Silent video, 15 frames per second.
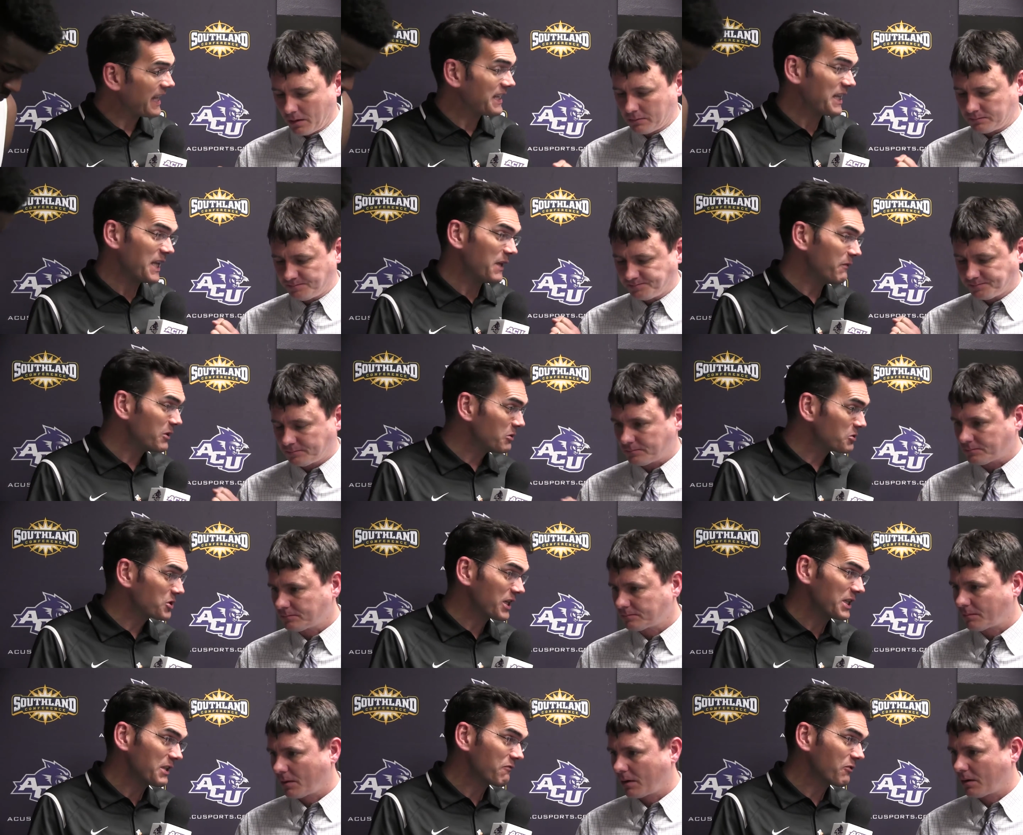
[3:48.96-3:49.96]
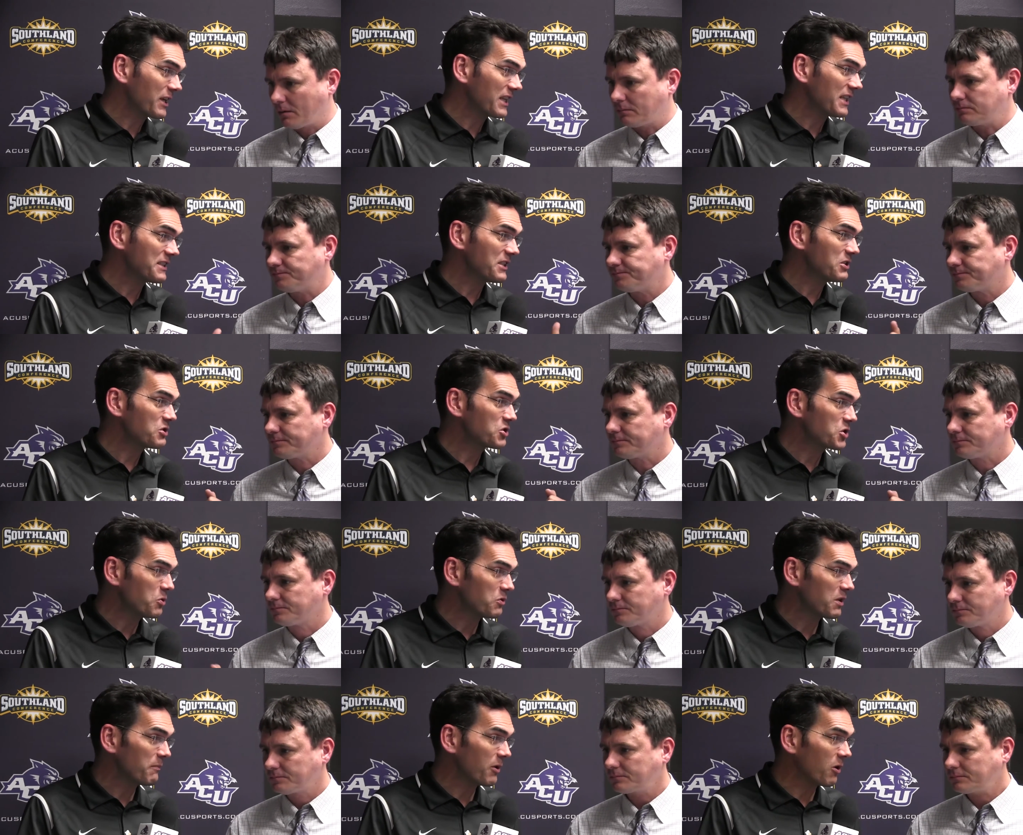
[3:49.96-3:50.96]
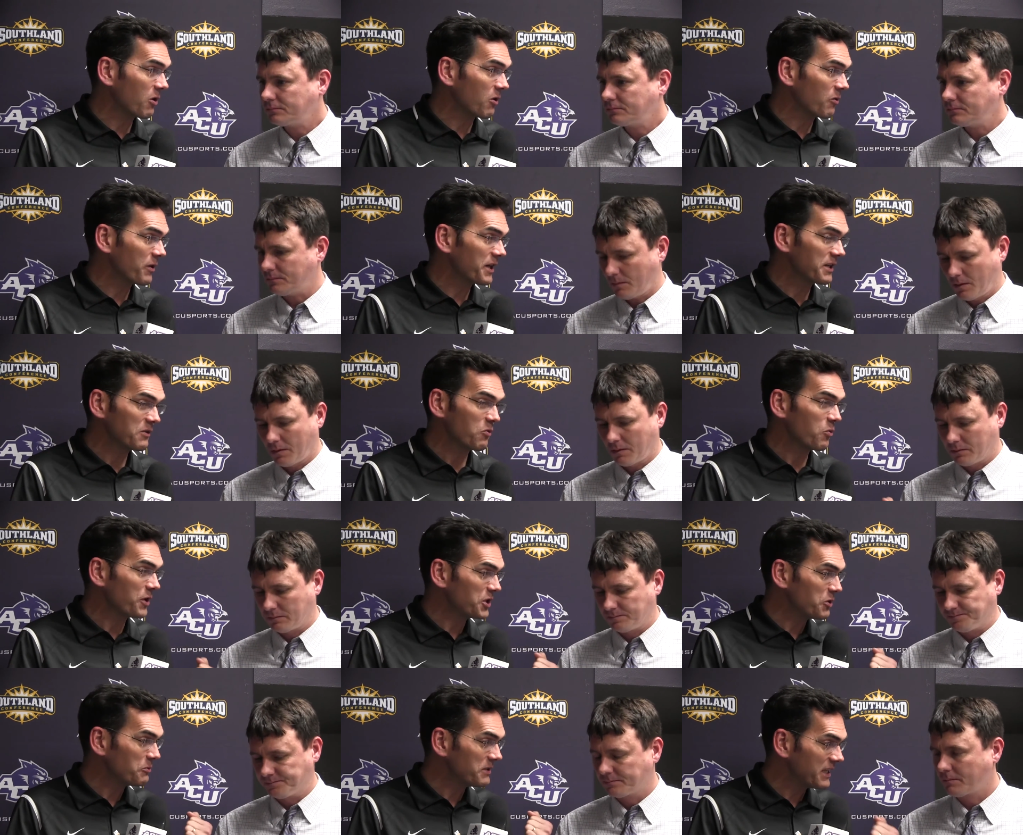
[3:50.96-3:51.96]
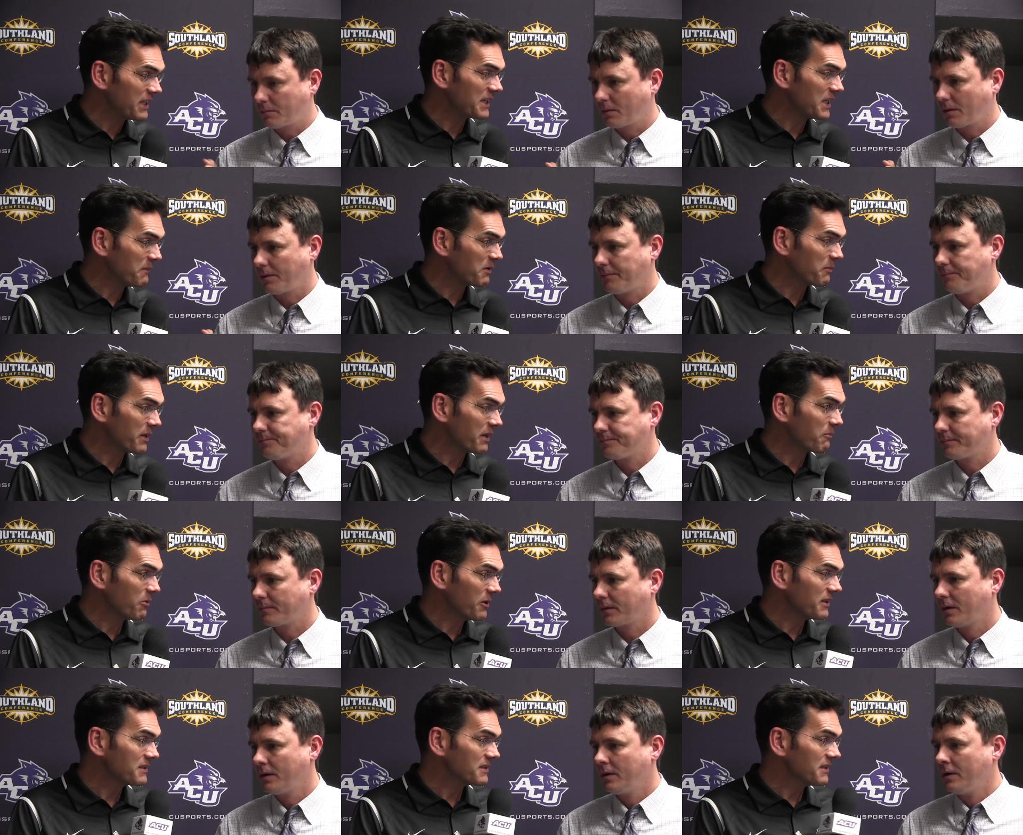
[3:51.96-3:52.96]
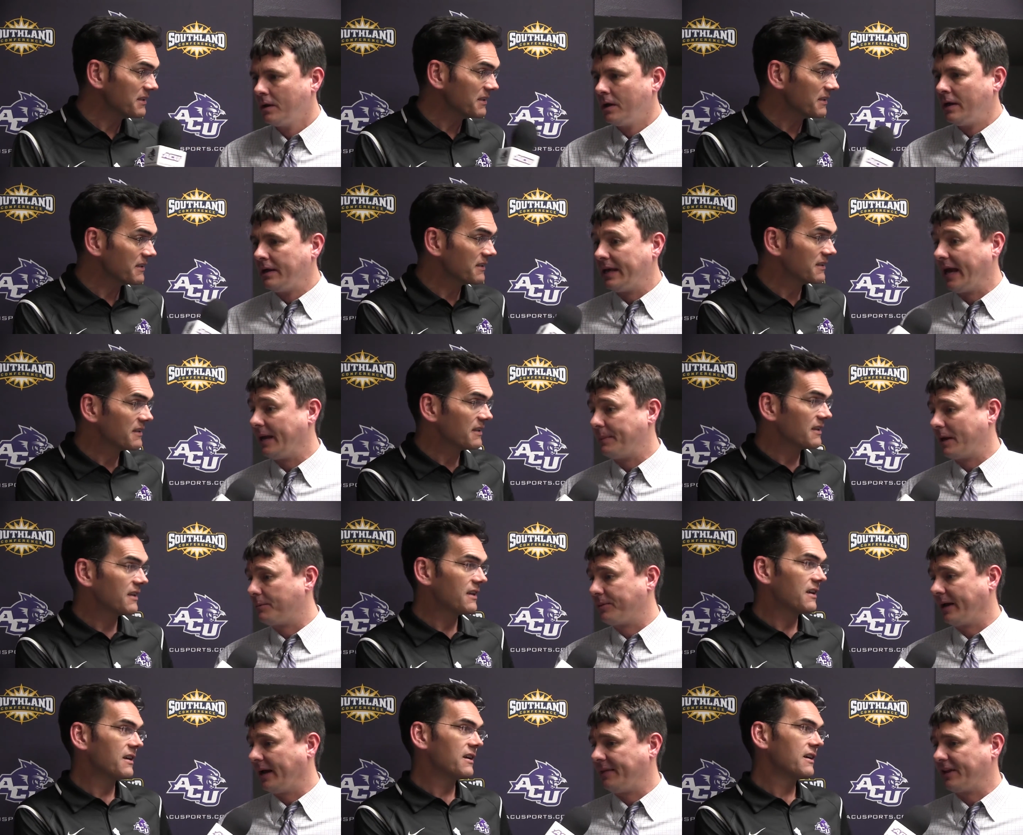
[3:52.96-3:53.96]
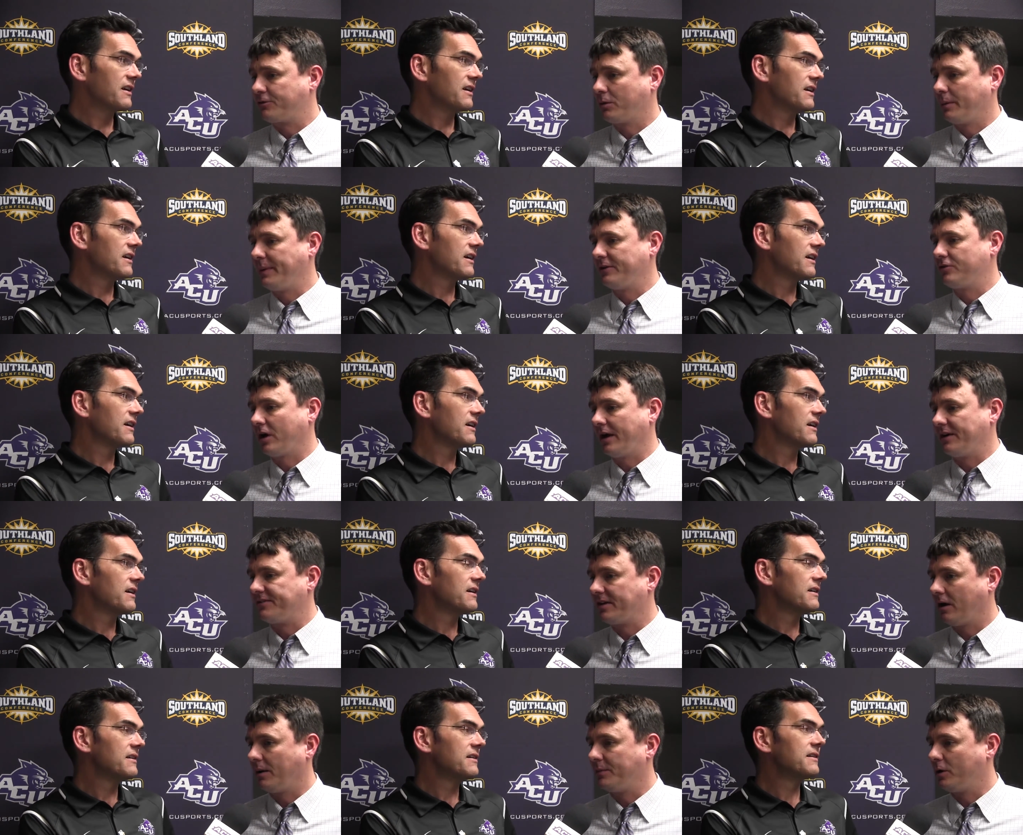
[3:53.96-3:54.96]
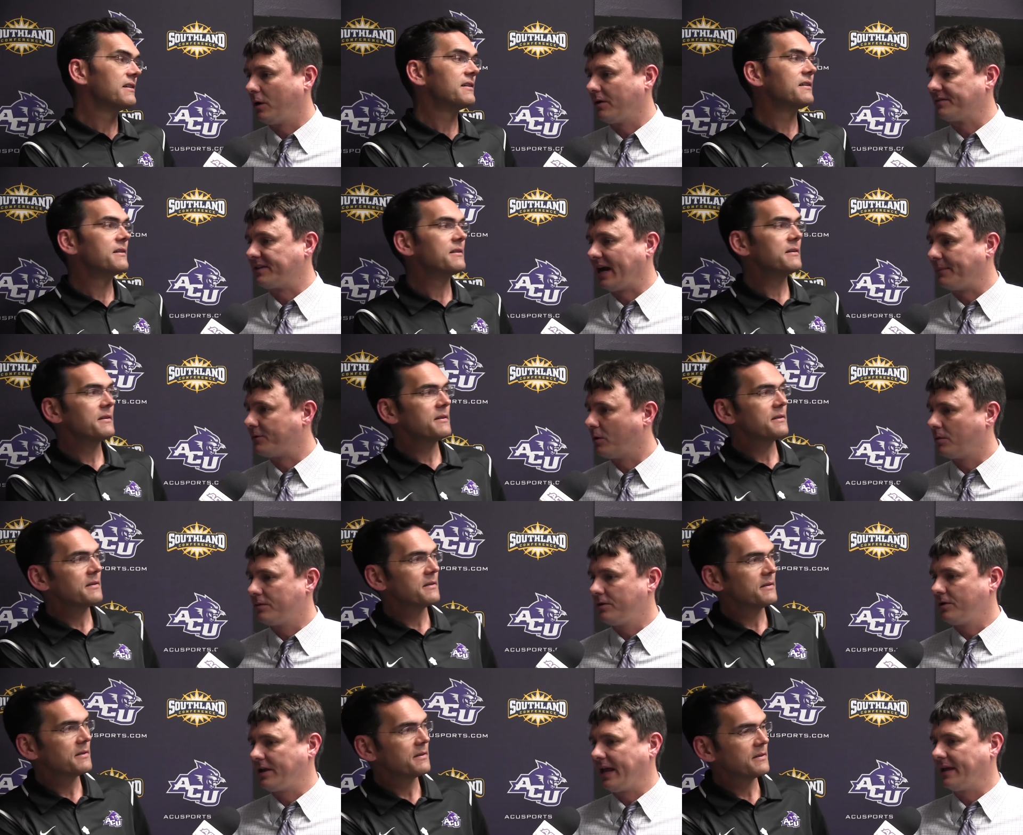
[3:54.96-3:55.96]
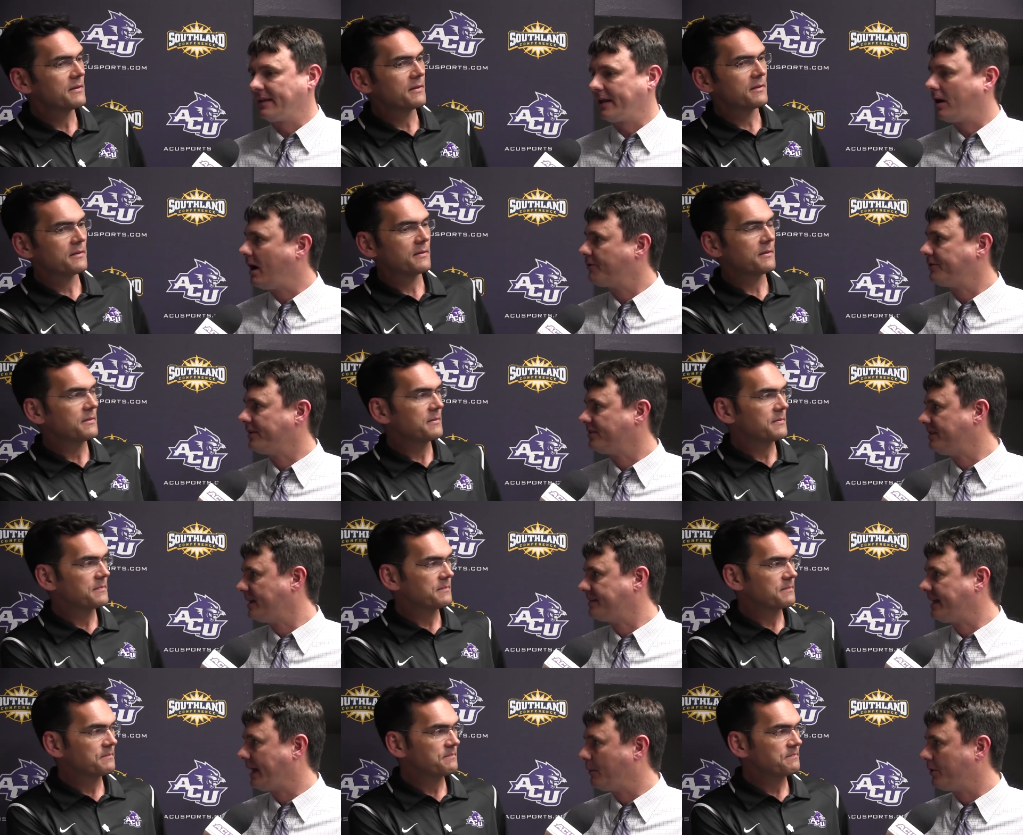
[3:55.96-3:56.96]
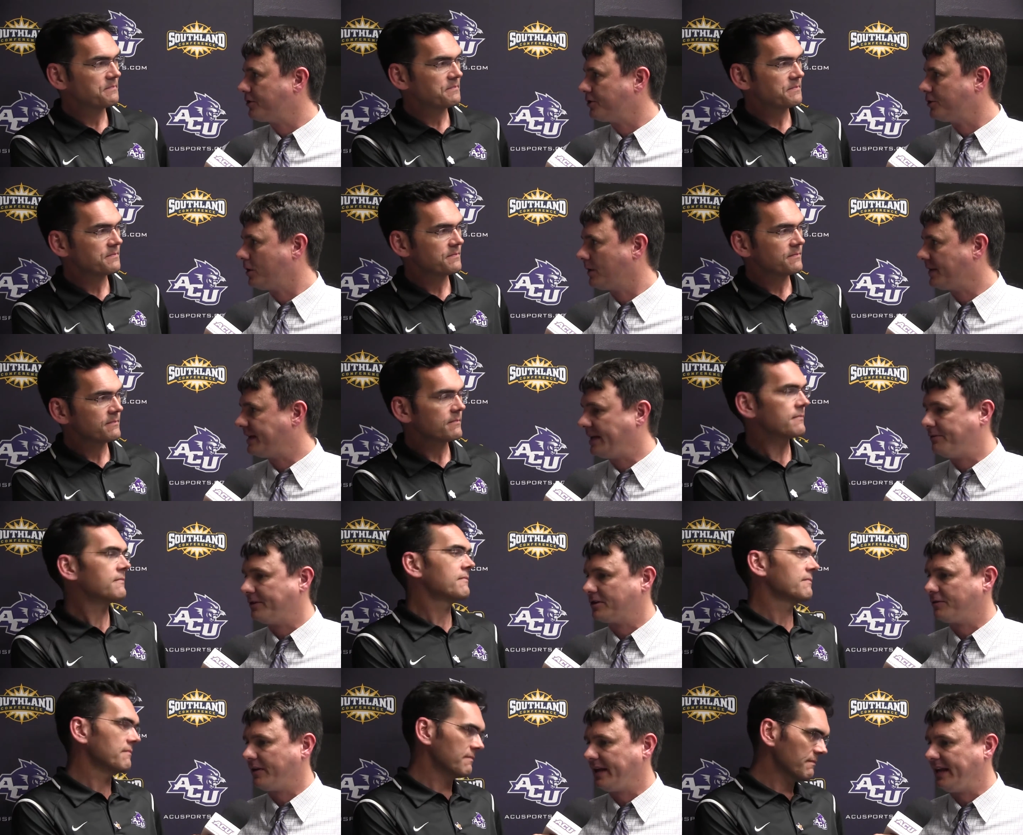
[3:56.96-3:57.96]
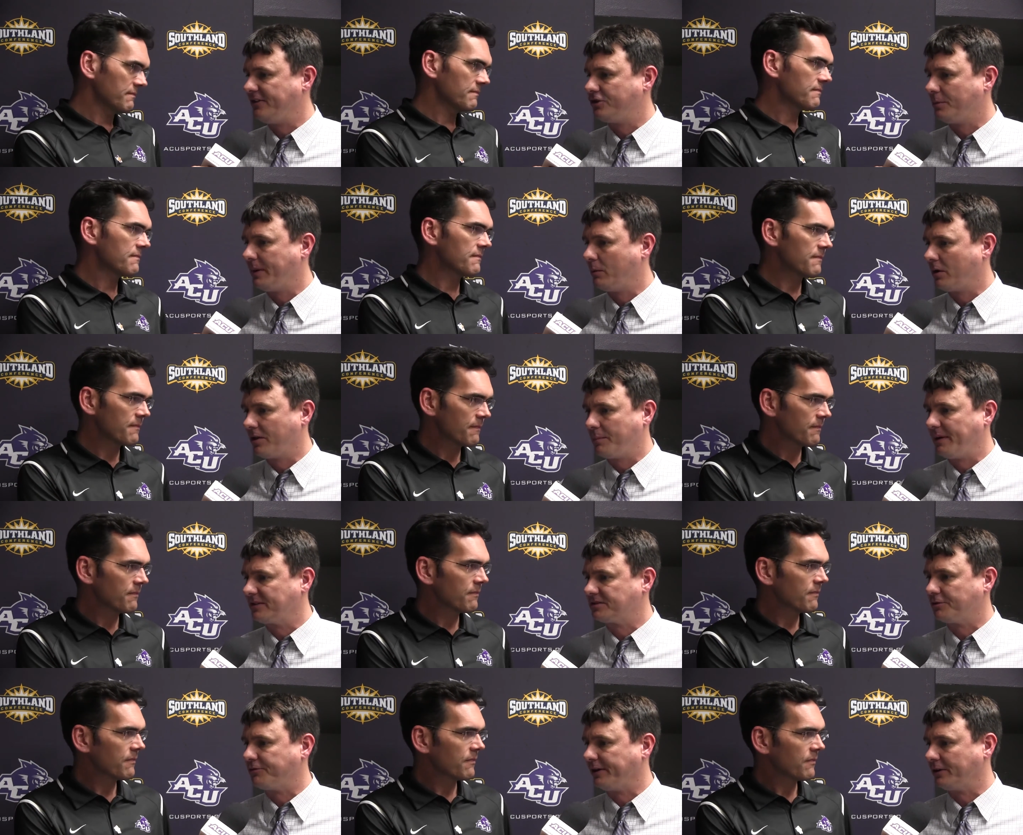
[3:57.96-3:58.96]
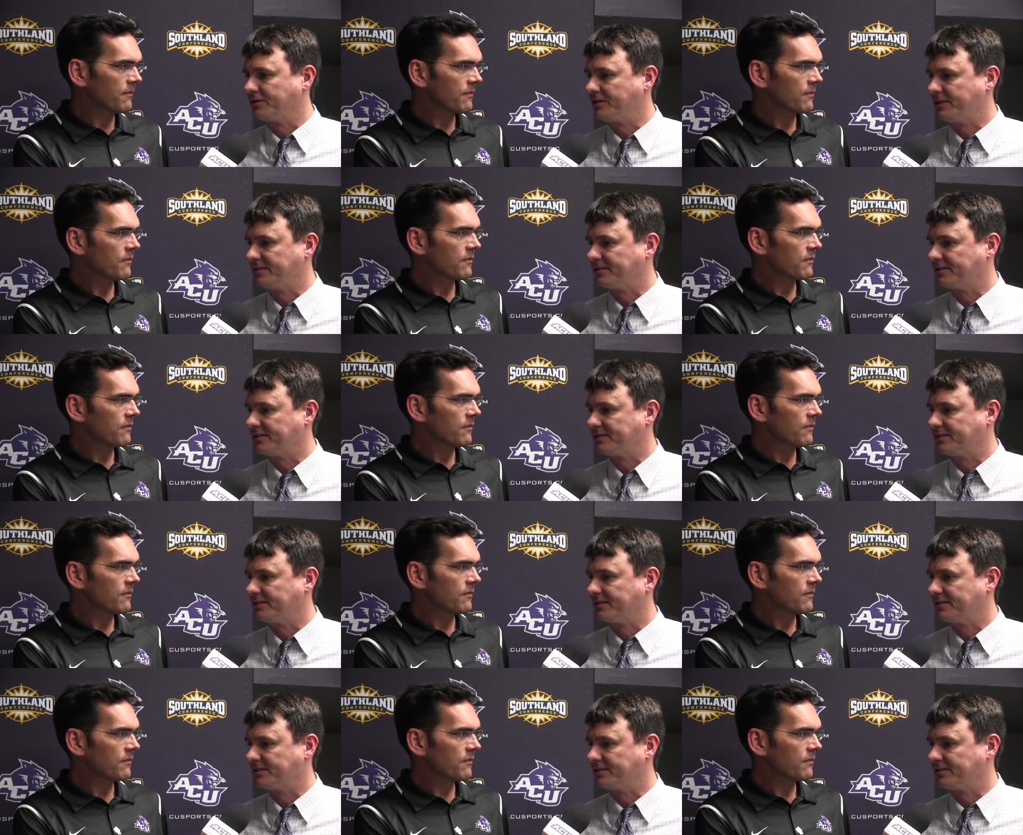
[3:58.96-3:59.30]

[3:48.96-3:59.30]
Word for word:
Speaker 1: And even though Jaylen Franklin didn't shoot the ball great, when you needed him to make plays, he did.
Speaker 2: Yeah, he made a play, and that's what we've been trying to tell him, you know, all the time. Don't you can't let offense dictate what you're doing on the defensive end. He should be one of the best defenders in